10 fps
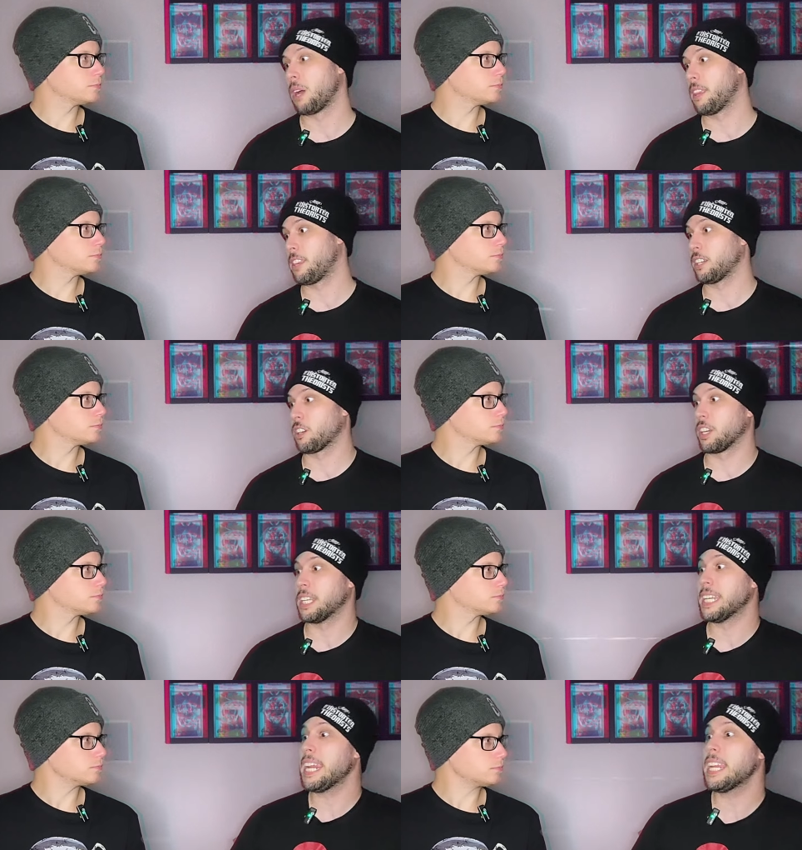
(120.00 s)
Speaker 1: I think they're going to
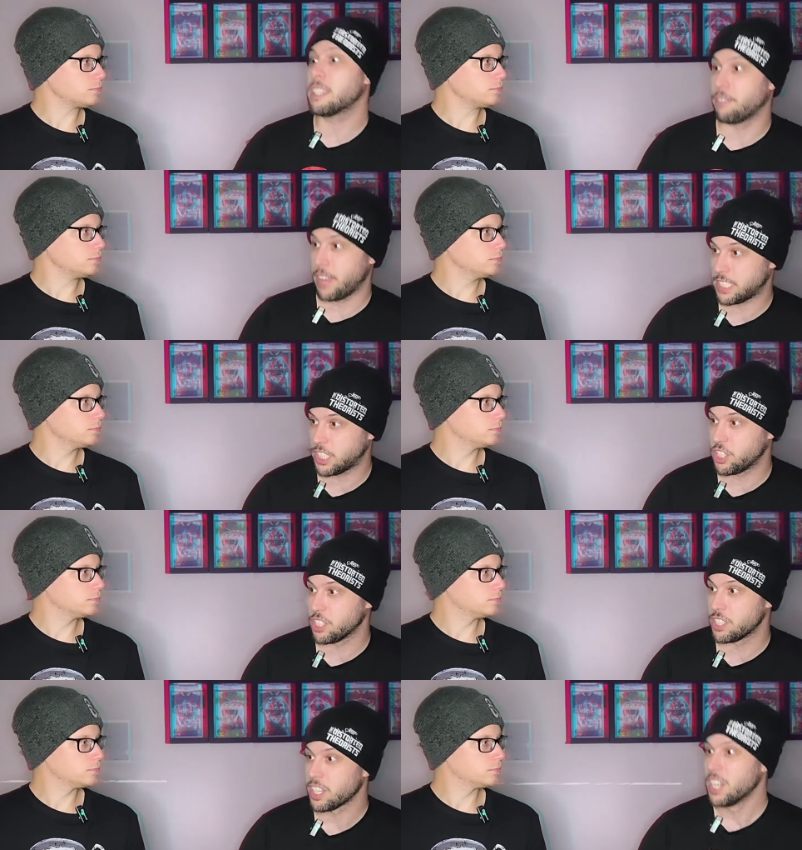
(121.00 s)
need the
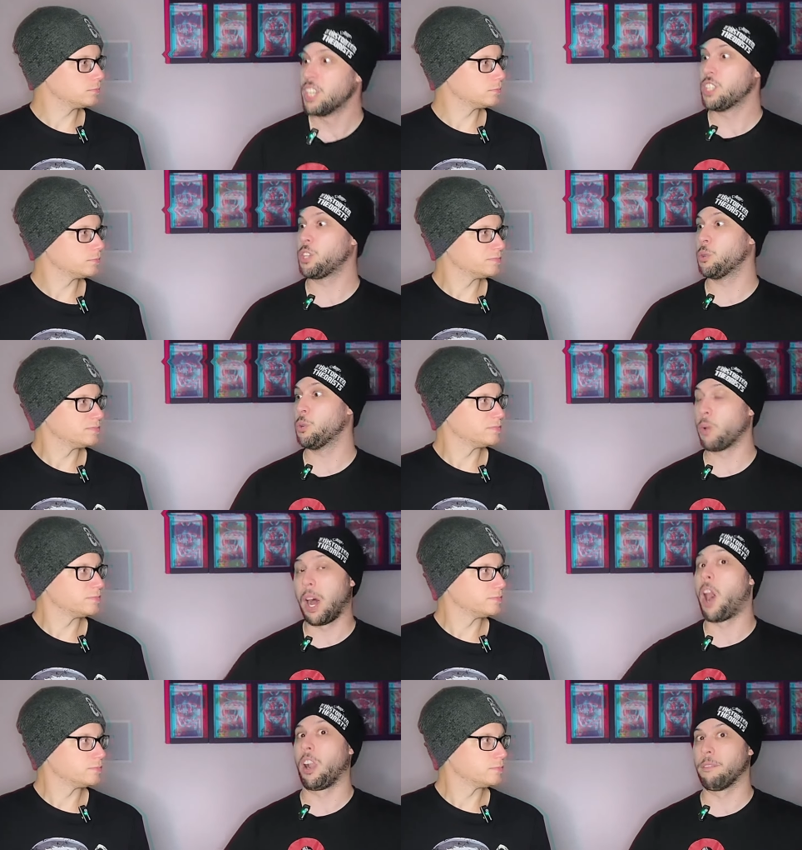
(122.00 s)
vestiges to, well,
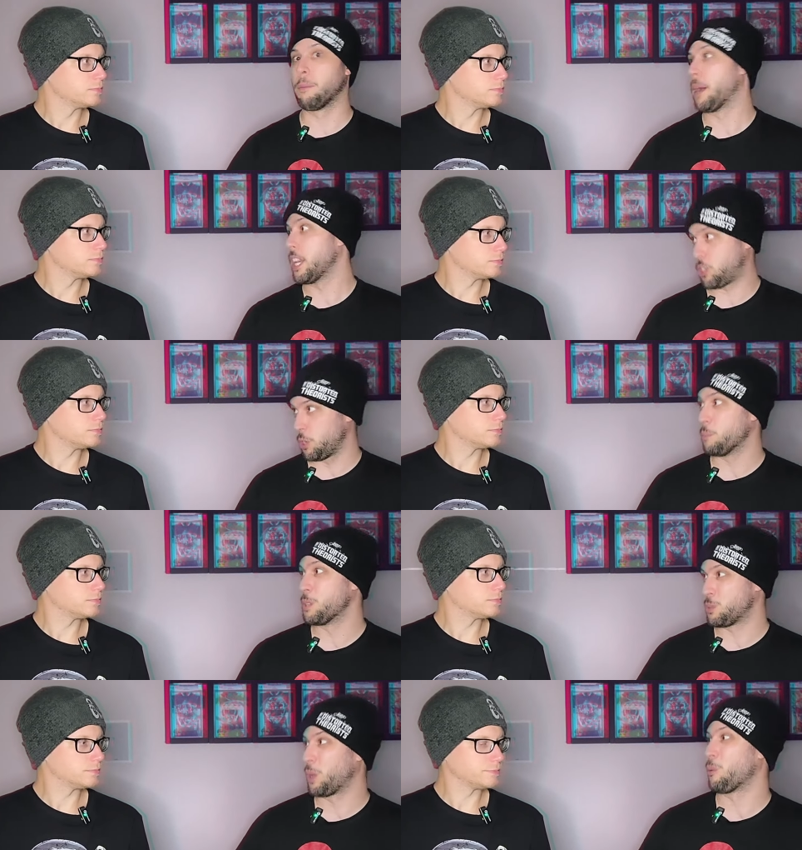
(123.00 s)
all of them, I assume,
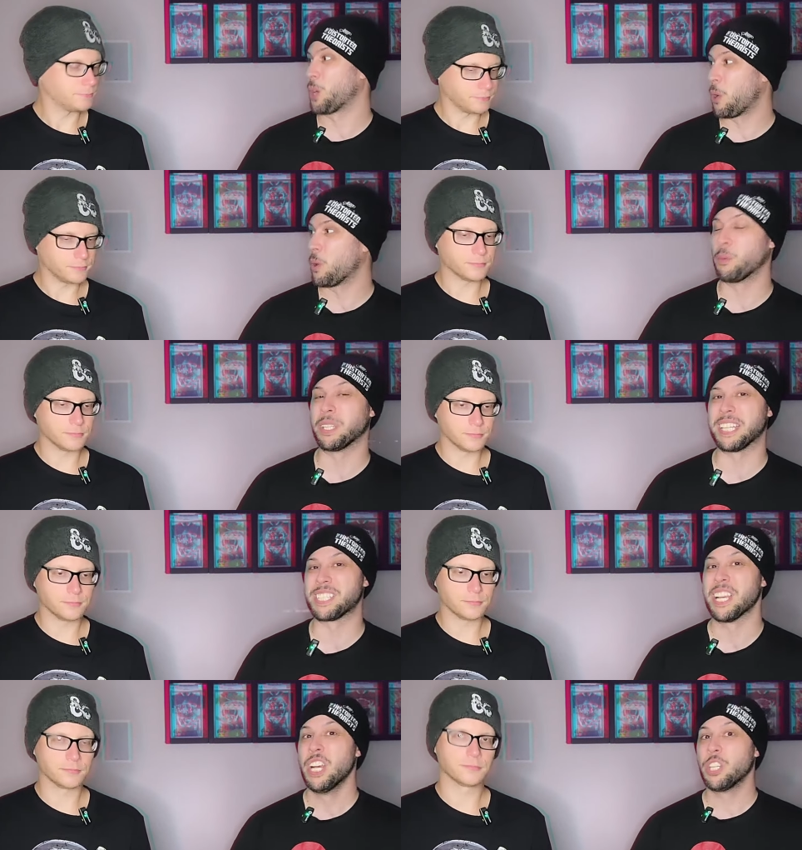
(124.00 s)
is where we're going with this
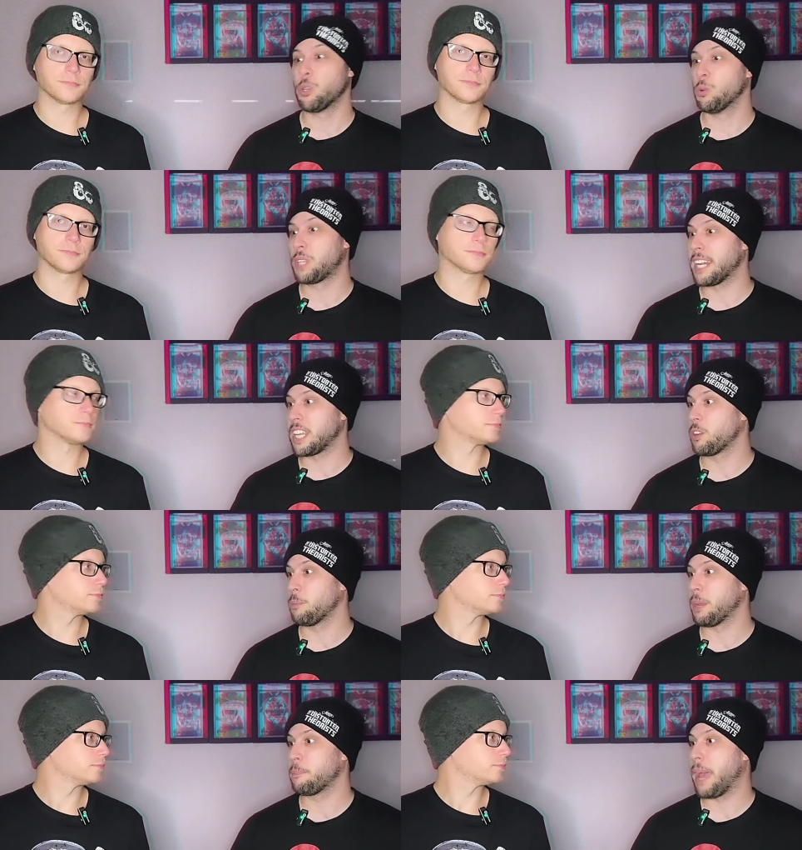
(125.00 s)
to take down the
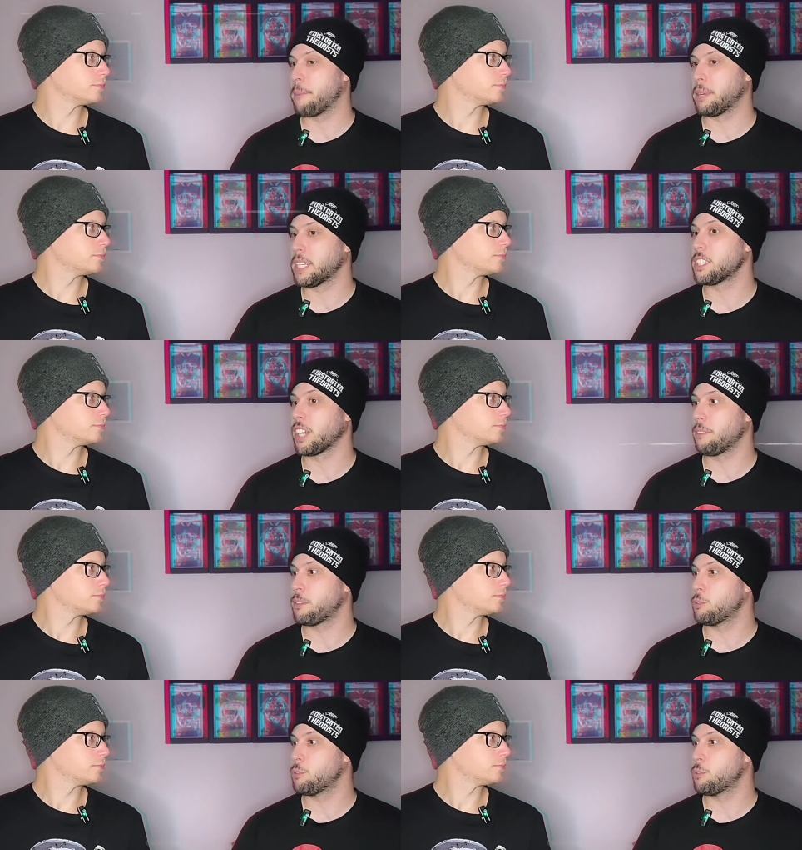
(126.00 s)
big bad. But they still got a few